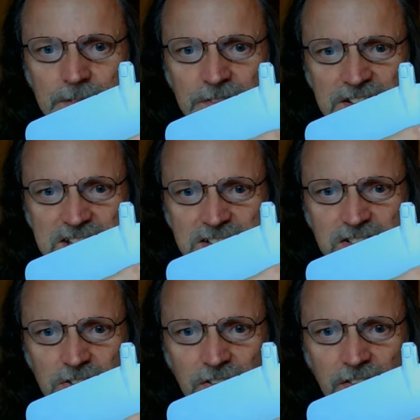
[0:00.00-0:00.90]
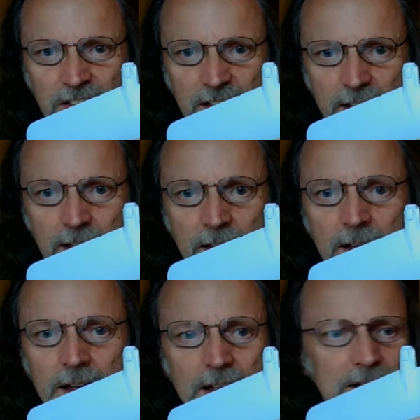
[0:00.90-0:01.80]
fitting just there.
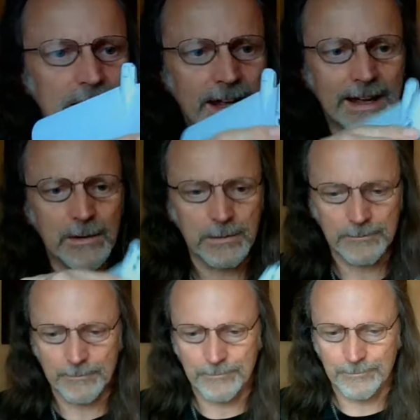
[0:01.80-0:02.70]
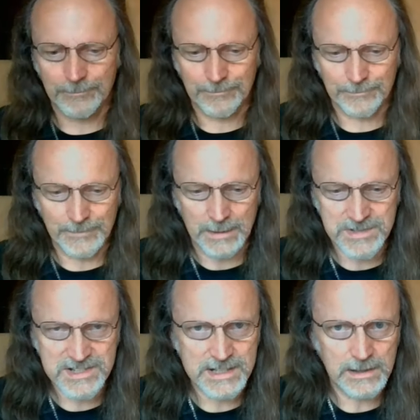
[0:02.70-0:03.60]
Now I'm
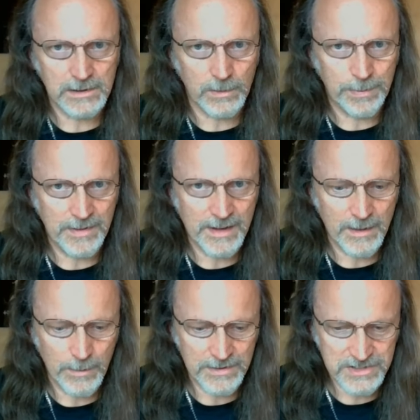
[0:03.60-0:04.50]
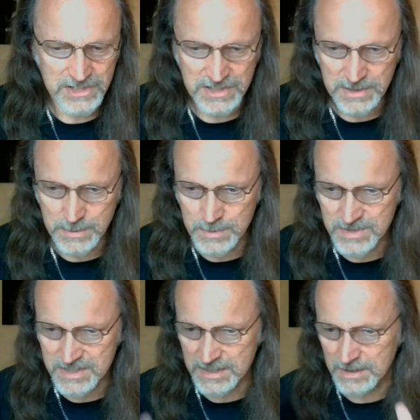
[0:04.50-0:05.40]
still up in the air whether to
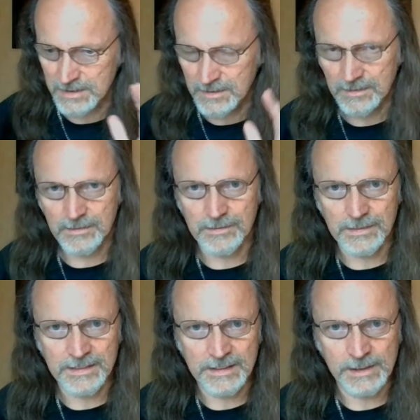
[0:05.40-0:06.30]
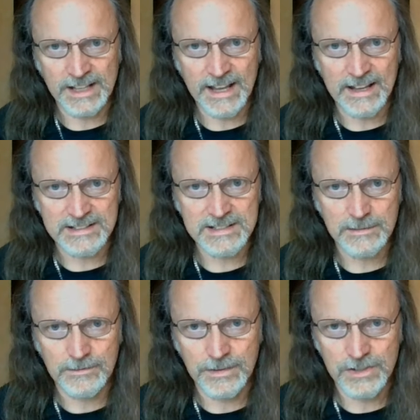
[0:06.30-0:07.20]
use the kit
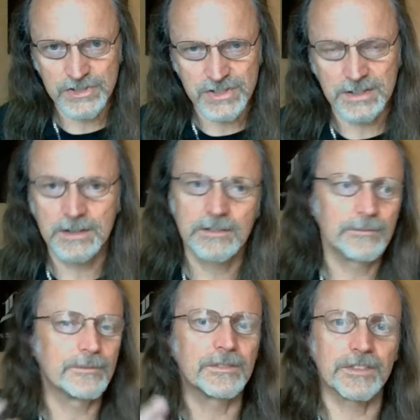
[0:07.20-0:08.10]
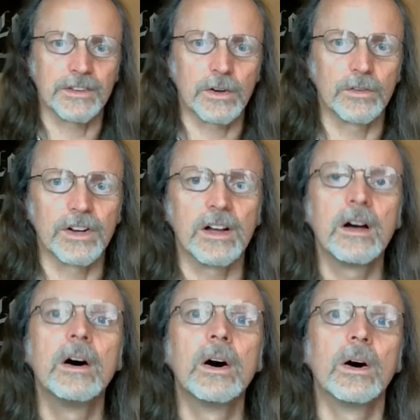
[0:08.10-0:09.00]
version for the cover
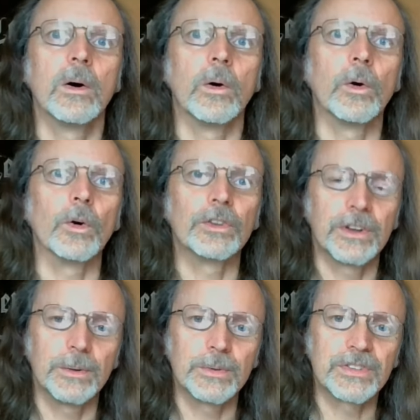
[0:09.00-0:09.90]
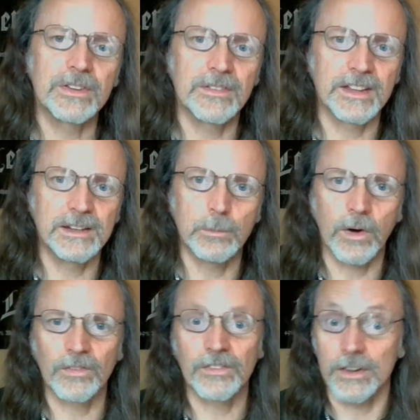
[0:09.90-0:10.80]
or use the
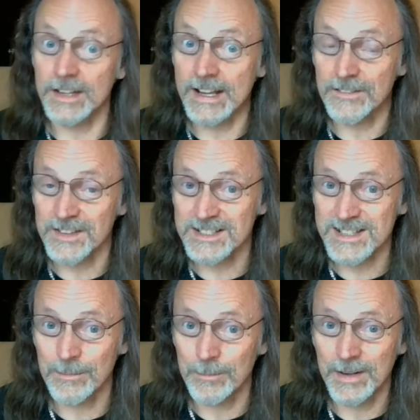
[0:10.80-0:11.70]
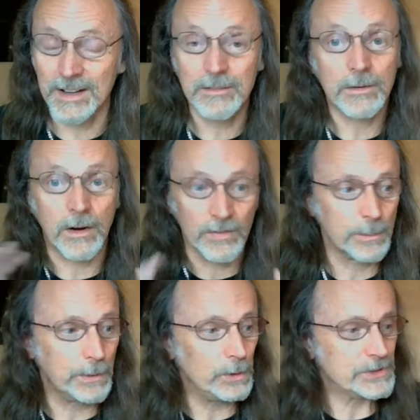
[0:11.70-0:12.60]
one that Airfix sent me on
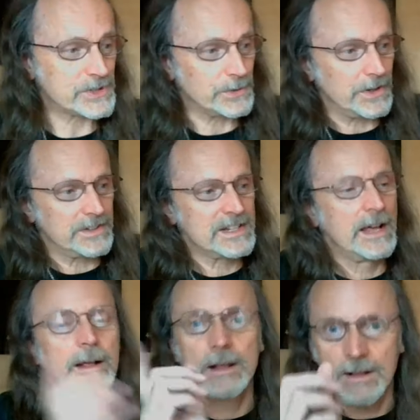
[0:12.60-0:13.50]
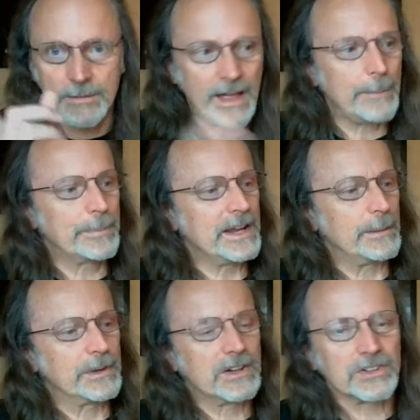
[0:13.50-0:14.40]
the ball turret. That
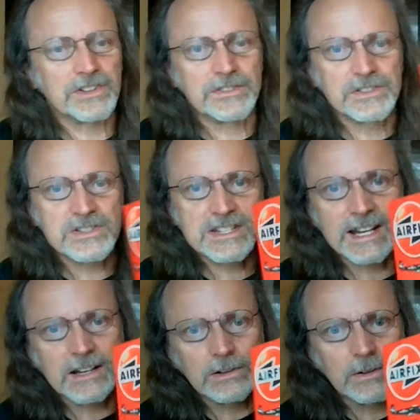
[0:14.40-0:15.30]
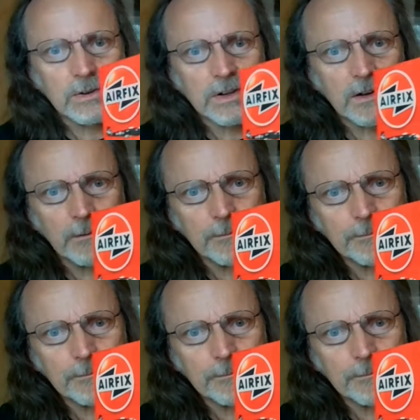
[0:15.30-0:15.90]
being because if you just take a look